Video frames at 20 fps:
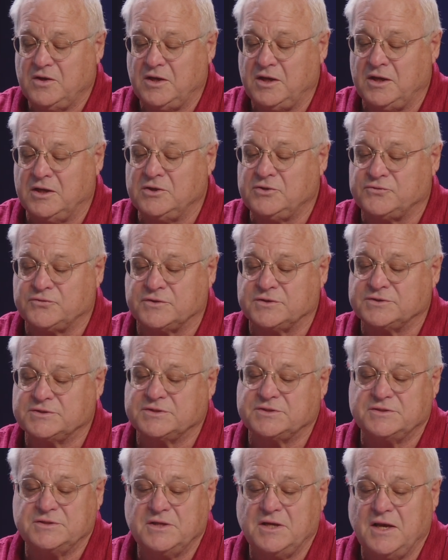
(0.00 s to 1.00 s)

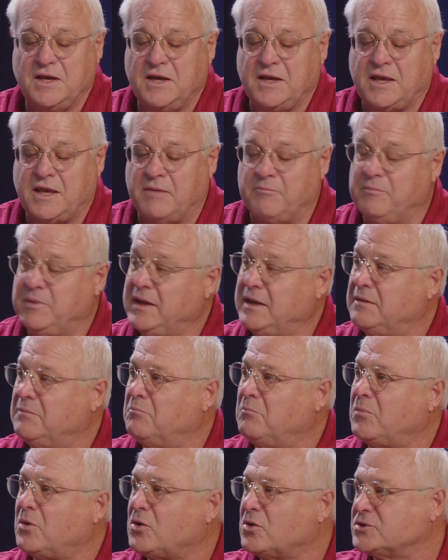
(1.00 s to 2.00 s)
interest can be
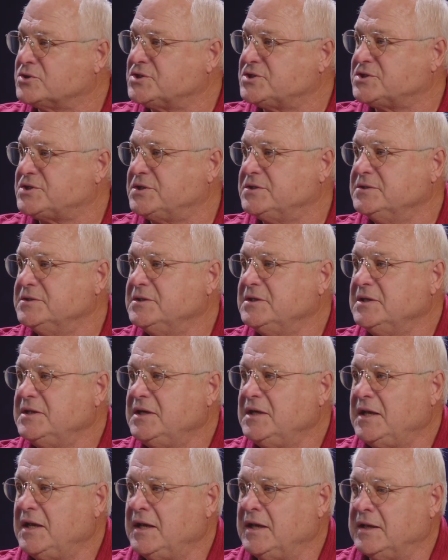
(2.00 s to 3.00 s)
immersed
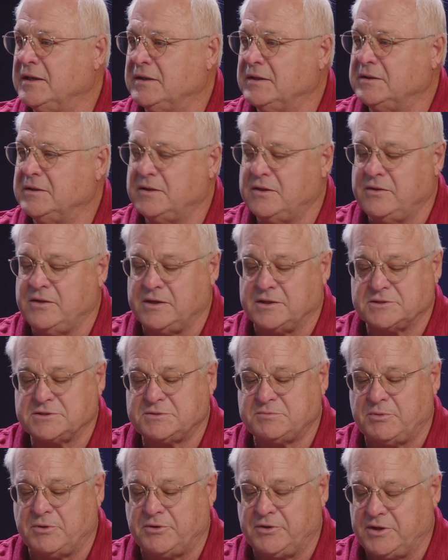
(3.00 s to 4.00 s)
in the
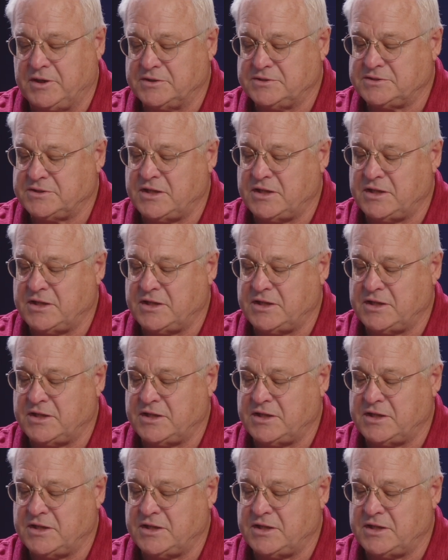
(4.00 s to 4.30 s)
experience.